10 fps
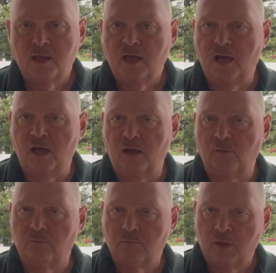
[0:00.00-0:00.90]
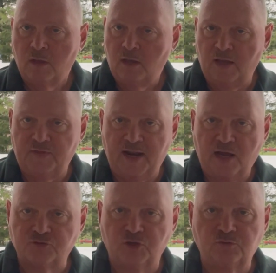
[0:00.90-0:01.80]
And then I
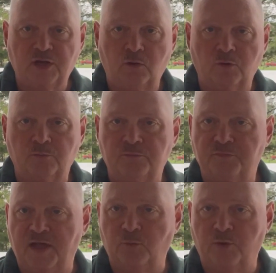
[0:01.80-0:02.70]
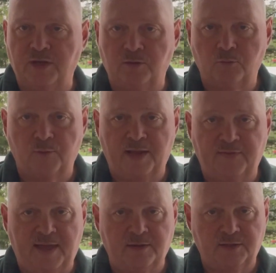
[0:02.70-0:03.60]
also told them that we ran
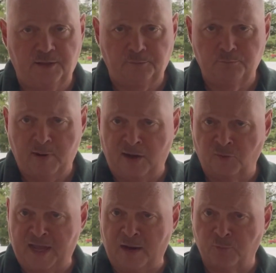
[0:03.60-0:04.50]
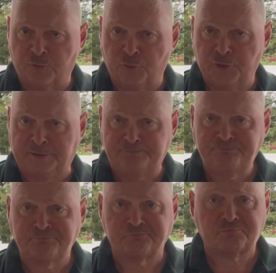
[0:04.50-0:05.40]
that barrel camera through it,
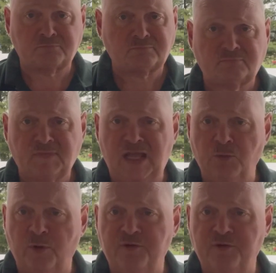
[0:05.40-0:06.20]
and we